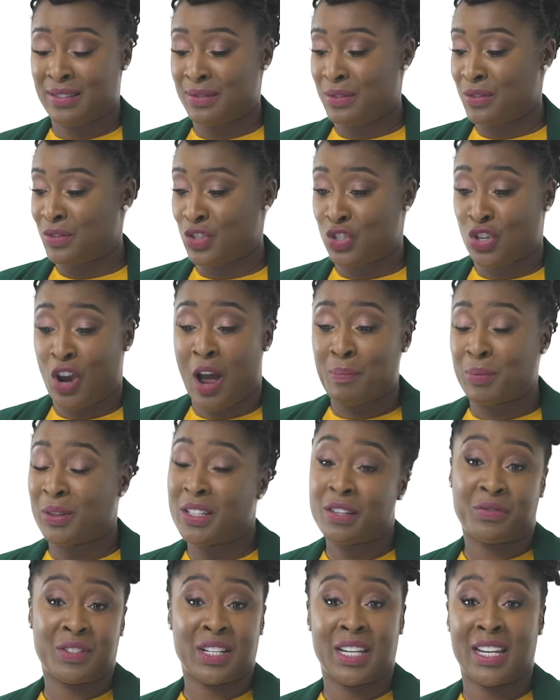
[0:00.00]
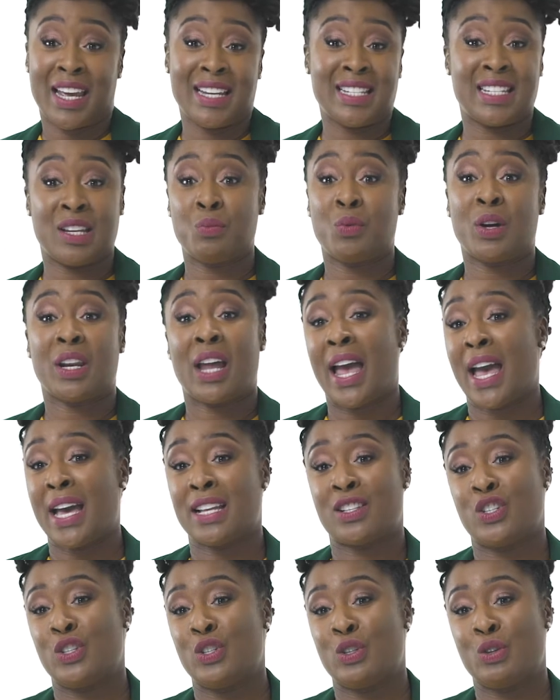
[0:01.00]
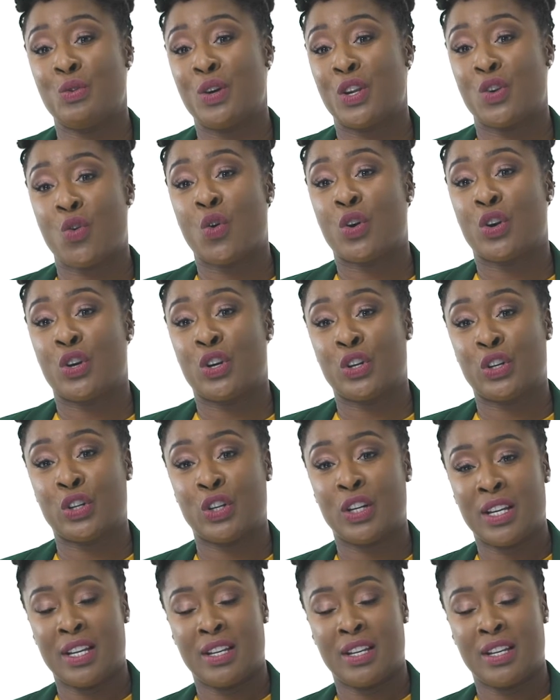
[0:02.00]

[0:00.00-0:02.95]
shoplifted. I did what I had to do in order